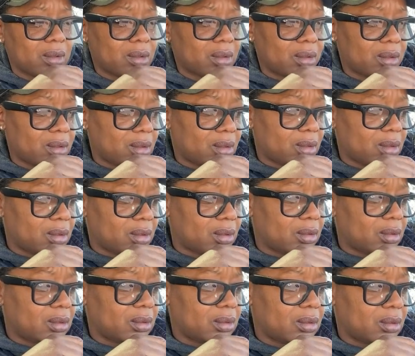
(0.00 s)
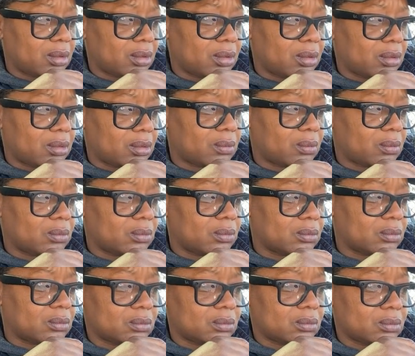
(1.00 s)

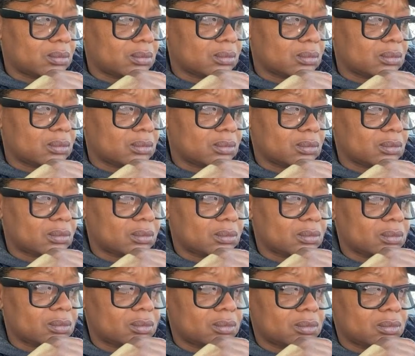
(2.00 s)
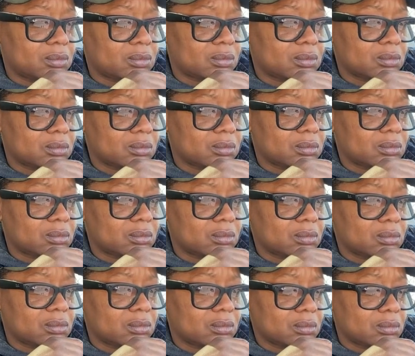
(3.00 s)

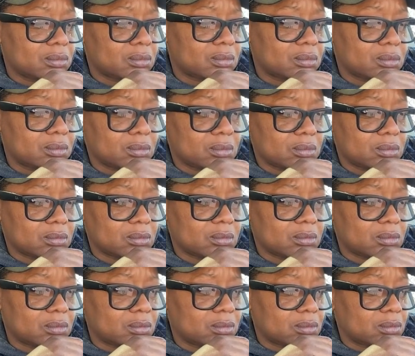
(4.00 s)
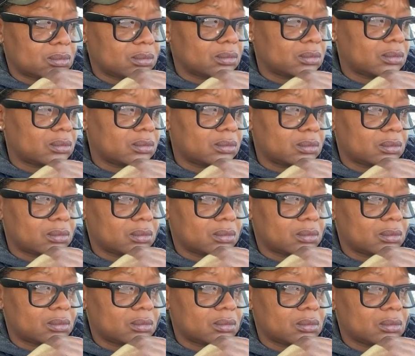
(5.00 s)

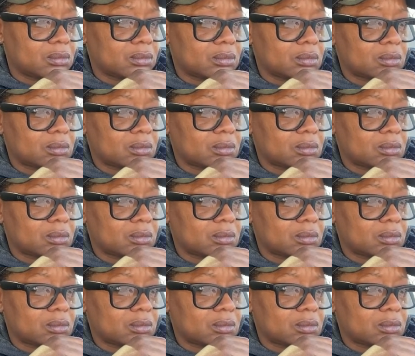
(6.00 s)
[no speech]